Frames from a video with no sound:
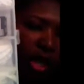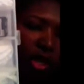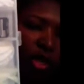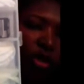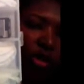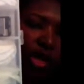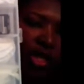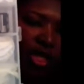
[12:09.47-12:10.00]

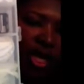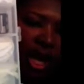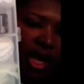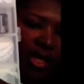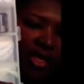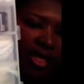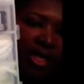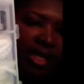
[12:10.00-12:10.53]
you can
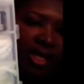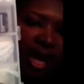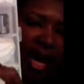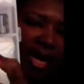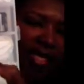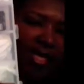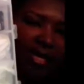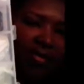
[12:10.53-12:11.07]
change the
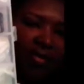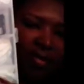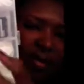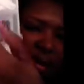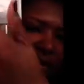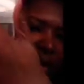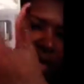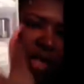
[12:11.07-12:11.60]
size of them
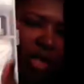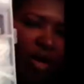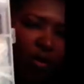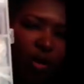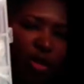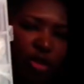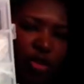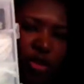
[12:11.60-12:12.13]
depending on
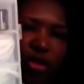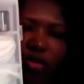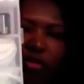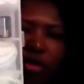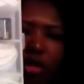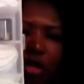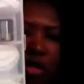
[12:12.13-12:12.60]
what you choose to